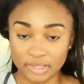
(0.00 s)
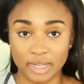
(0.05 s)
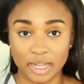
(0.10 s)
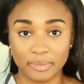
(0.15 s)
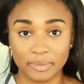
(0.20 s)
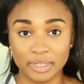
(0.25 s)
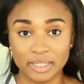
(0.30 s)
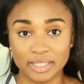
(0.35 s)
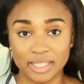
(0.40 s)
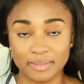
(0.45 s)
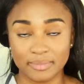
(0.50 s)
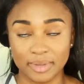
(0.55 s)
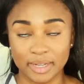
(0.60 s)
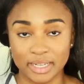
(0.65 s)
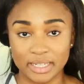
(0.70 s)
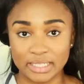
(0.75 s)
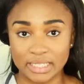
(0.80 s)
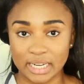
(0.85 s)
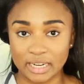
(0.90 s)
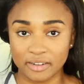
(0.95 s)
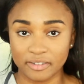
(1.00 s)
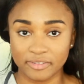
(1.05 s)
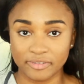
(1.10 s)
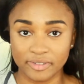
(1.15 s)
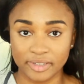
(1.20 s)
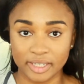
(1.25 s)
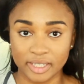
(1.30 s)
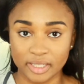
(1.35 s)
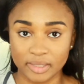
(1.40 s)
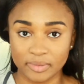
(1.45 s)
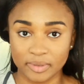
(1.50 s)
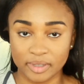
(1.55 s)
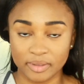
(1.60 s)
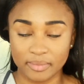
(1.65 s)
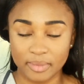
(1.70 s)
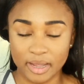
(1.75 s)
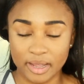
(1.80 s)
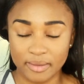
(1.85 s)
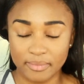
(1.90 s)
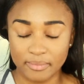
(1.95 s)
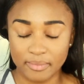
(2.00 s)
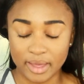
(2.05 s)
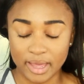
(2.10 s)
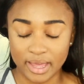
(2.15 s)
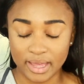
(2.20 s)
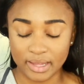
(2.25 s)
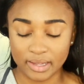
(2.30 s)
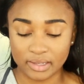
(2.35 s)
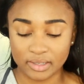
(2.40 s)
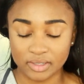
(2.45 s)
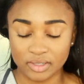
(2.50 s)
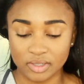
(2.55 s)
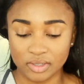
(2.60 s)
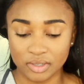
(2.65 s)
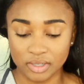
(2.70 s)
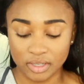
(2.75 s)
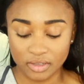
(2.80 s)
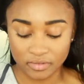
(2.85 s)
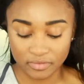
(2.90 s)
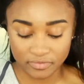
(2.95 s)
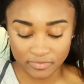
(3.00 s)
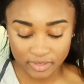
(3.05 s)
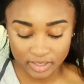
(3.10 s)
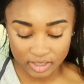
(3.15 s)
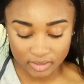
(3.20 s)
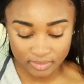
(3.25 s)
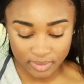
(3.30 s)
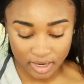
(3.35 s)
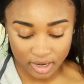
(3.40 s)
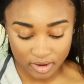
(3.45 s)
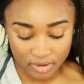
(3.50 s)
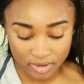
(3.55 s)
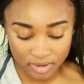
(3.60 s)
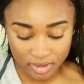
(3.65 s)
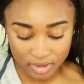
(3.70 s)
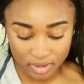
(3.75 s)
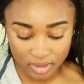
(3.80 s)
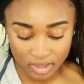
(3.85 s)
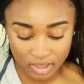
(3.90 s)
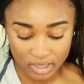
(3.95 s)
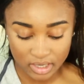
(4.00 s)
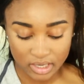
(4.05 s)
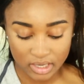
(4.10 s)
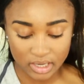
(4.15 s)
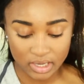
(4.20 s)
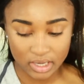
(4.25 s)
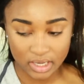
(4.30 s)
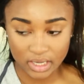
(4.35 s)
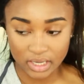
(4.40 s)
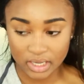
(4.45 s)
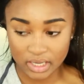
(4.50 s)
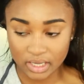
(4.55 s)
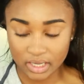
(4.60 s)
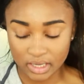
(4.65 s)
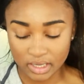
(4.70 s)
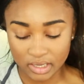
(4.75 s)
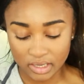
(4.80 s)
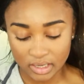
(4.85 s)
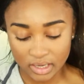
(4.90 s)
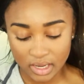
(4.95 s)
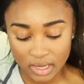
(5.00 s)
Now I'm going to set my entire face with my MAC Studio Fix Powder in